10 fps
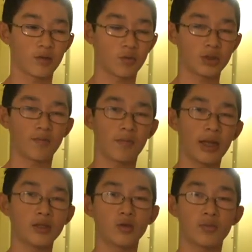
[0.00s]
it wasn't
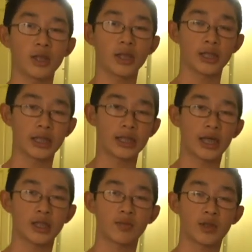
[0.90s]
meant to be the
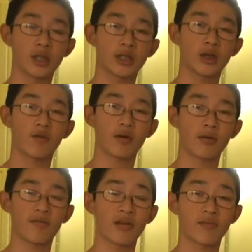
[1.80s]
exact same as ShengShou
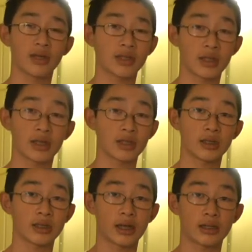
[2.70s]
5x5 because it's like the
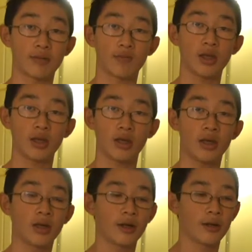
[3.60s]
exact same thing.
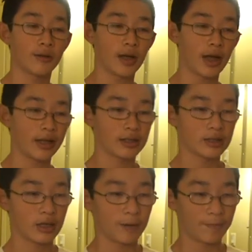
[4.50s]
And